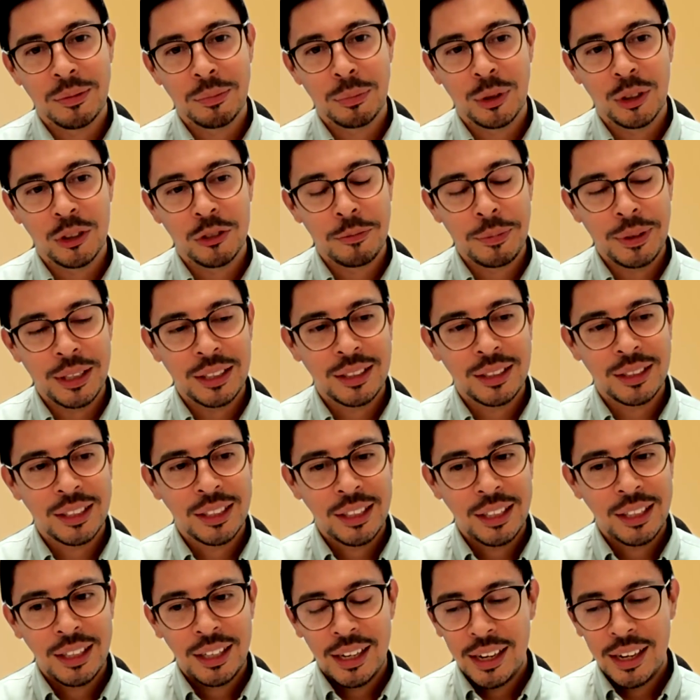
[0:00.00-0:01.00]
improvement,
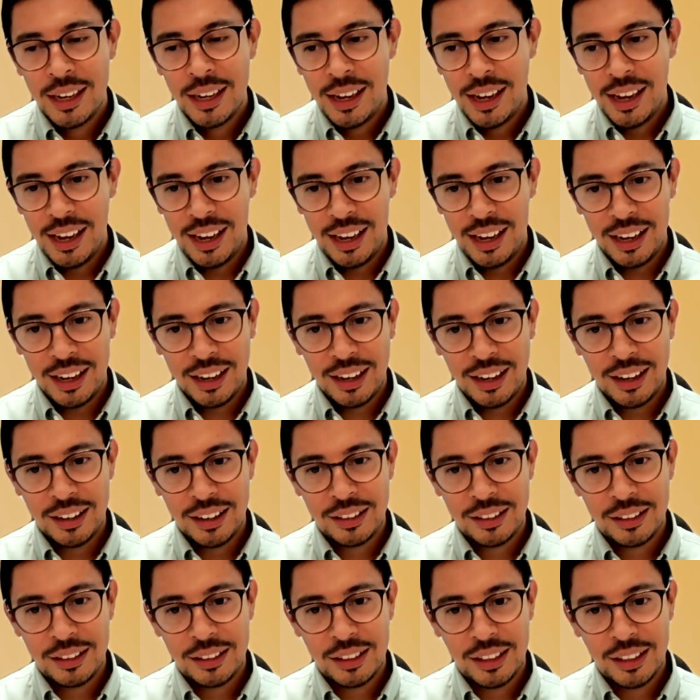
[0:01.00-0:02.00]

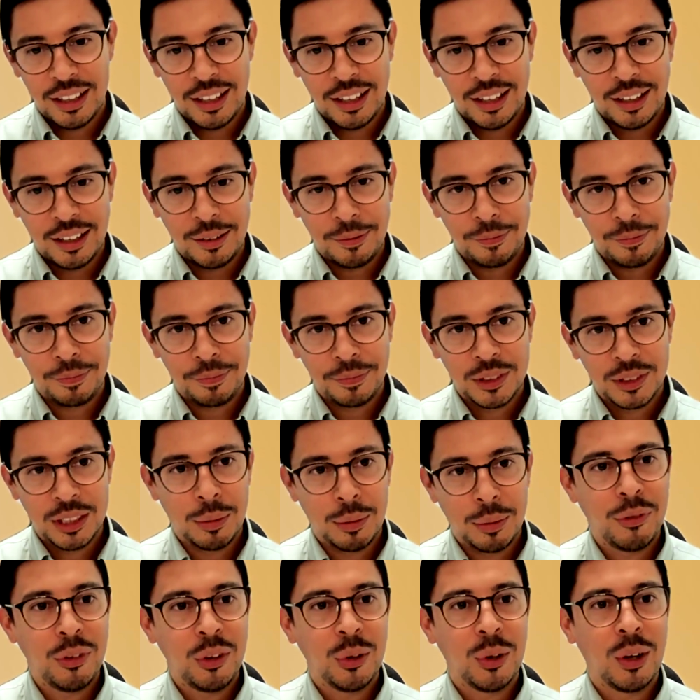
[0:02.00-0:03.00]
and um,
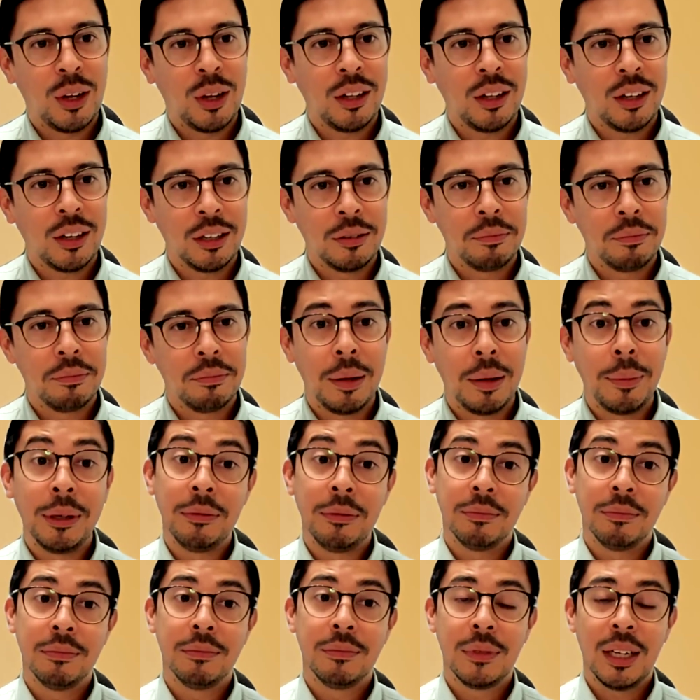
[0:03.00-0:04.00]
some of you all are
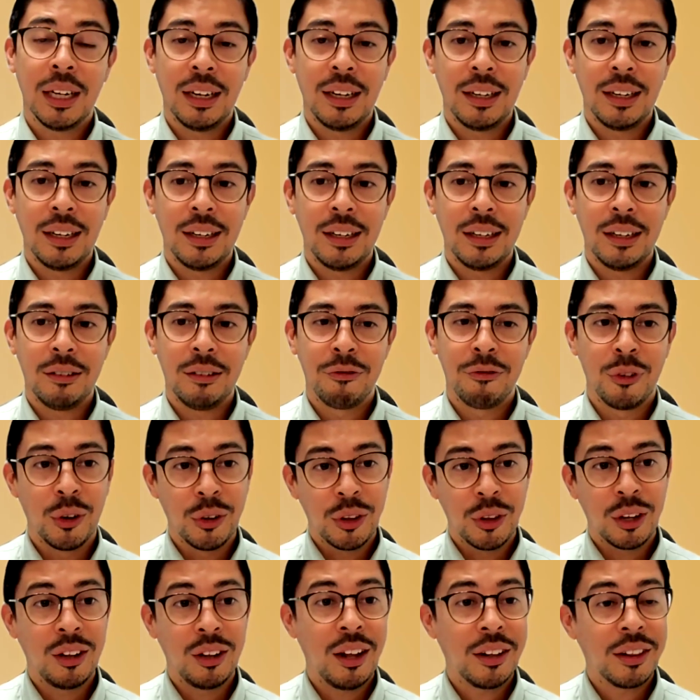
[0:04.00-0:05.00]
maybe uh,
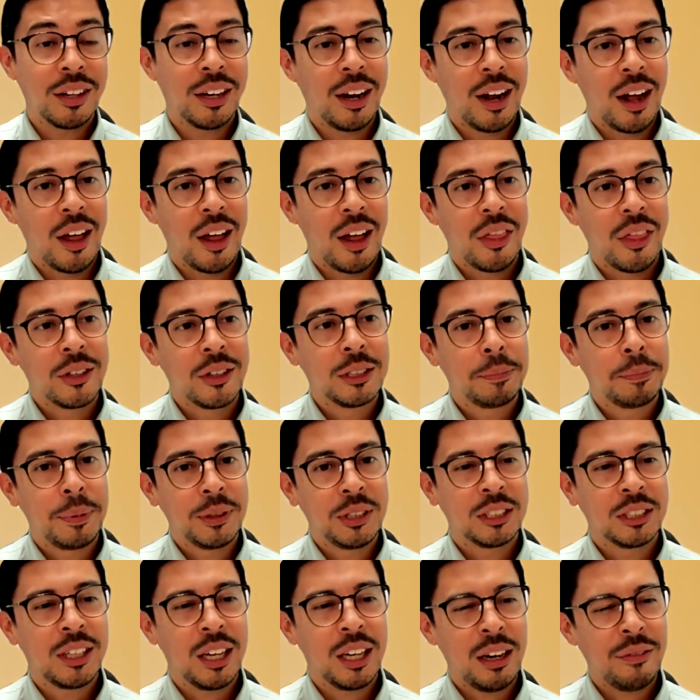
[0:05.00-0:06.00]
further along than others, but
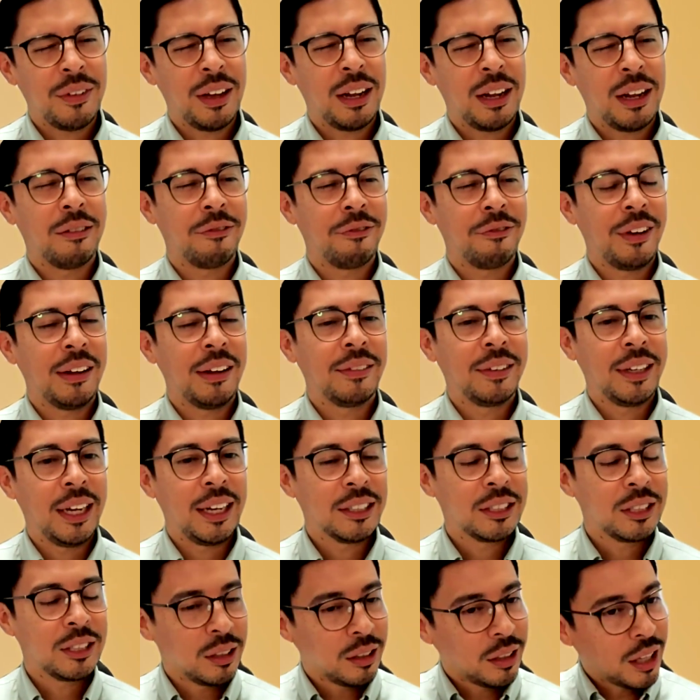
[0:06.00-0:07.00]
just kind of at a
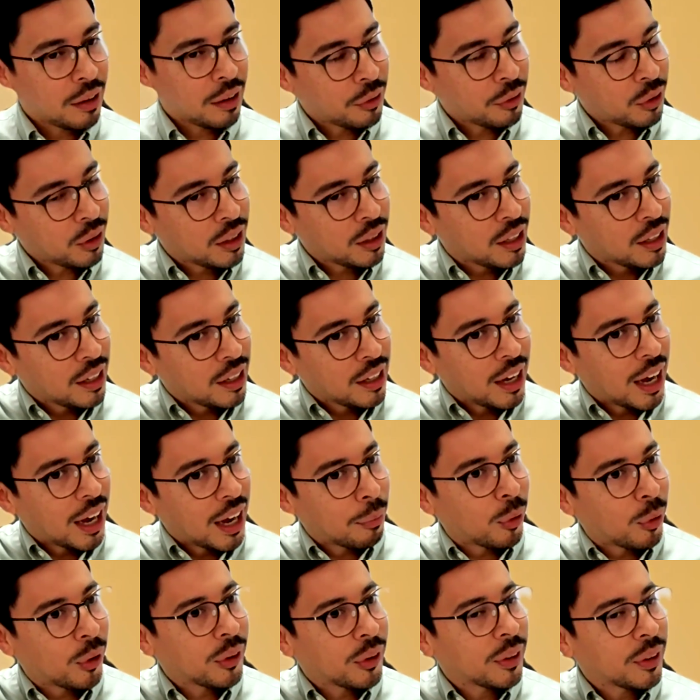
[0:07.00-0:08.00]
foundational level,
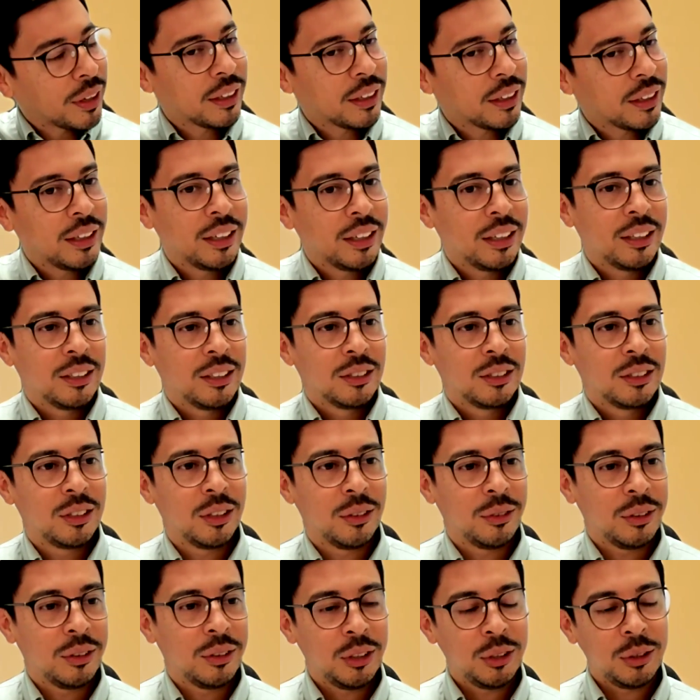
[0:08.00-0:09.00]
I'm wondering.
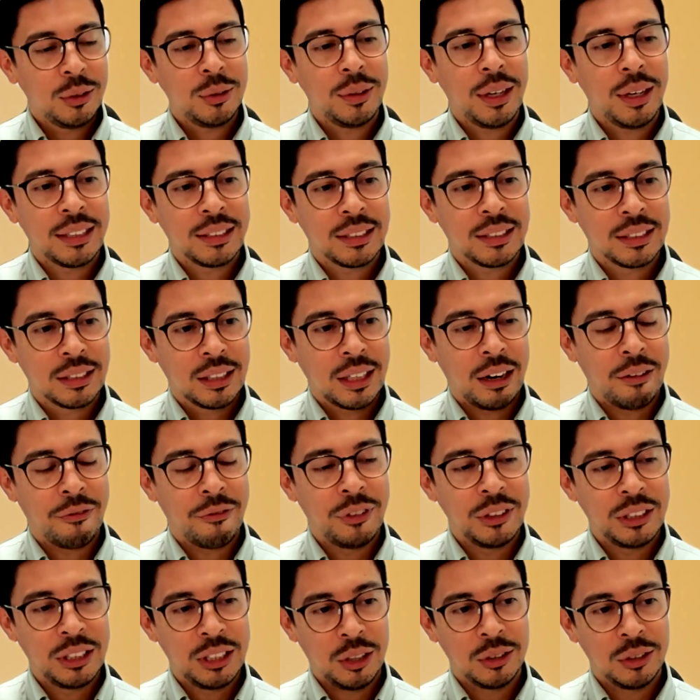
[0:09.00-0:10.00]
So you, as kind of
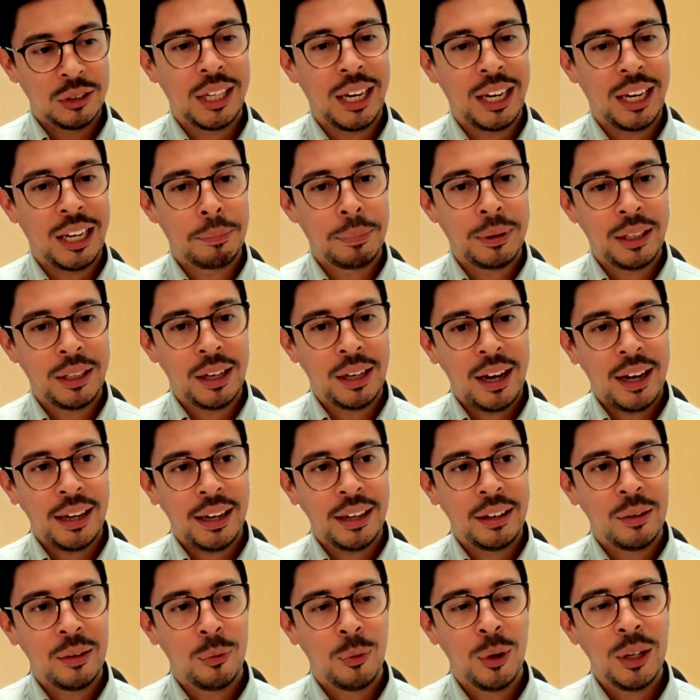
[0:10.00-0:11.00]
facilitating
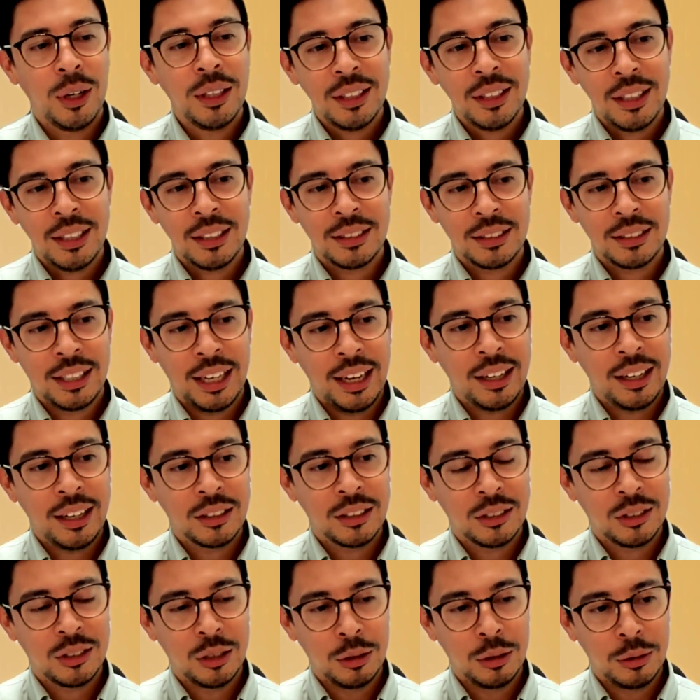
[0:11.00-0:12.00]
PI, what did it
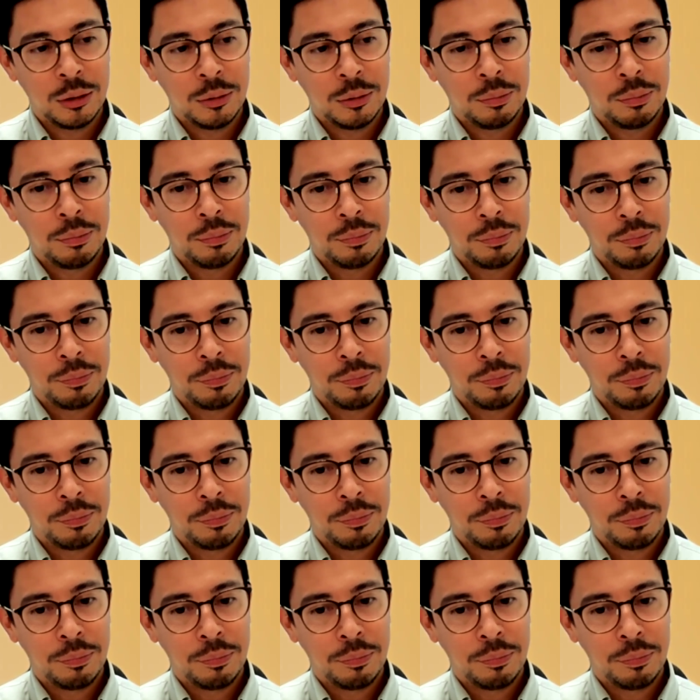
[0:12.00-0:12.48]
take to